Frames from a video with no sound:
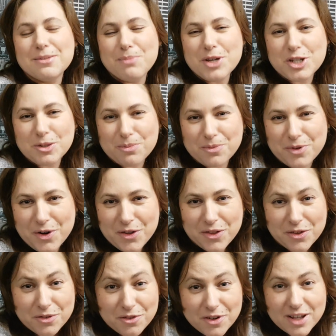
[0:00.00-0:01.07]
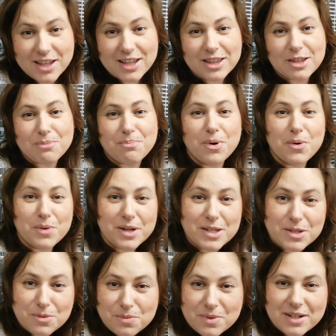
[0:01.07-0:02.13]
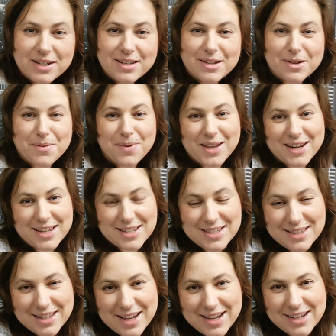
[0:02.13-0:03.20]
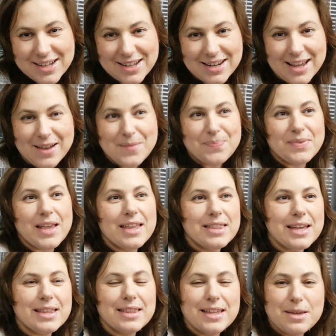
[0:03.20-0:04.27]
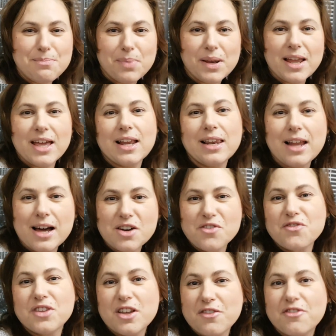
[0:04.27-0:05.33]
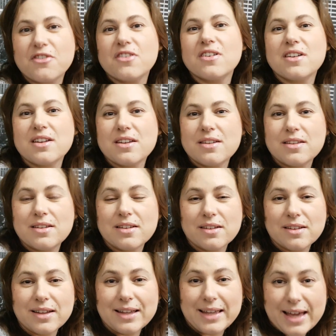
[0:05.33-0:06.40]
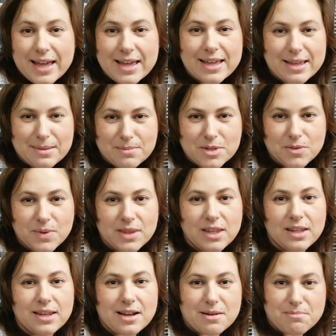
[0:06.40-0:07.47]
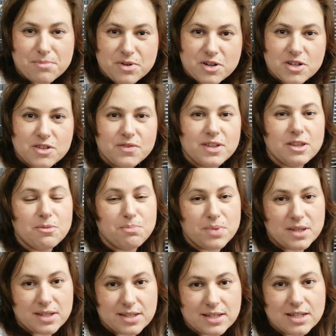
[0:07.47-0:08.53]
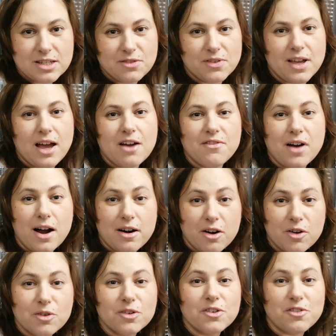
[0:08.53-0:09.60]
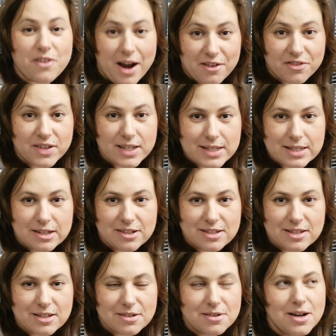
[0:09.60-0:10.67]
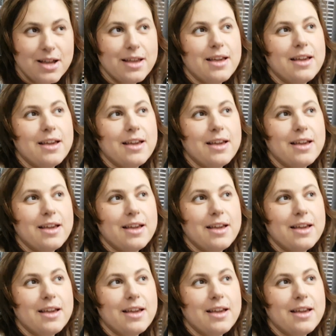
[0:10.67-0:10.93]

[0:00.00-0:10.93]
bishop were 3, the pawn is 1, the queen is 9, and then they play a lot of different games with the numbers, with the pieces. We have our own graphics also.